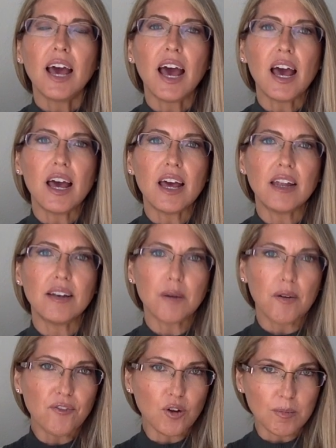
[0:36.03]
And
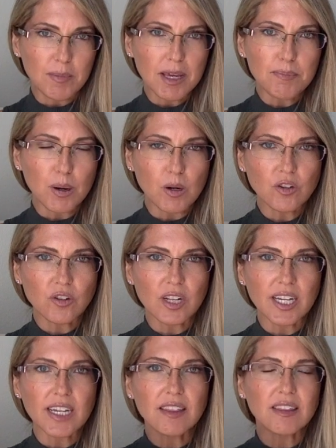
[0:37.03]
for me
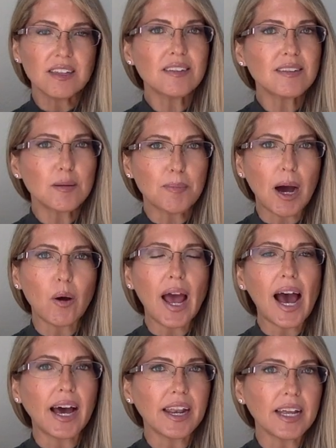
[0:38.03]
personally, this is about
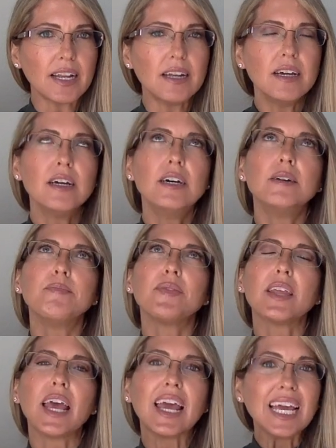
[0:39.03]

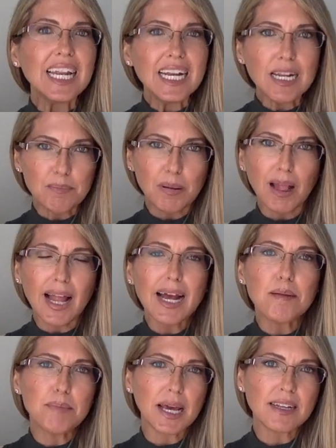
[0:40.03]
eating a
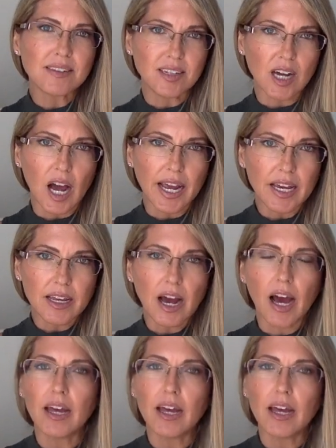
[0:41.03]
plant-based diet.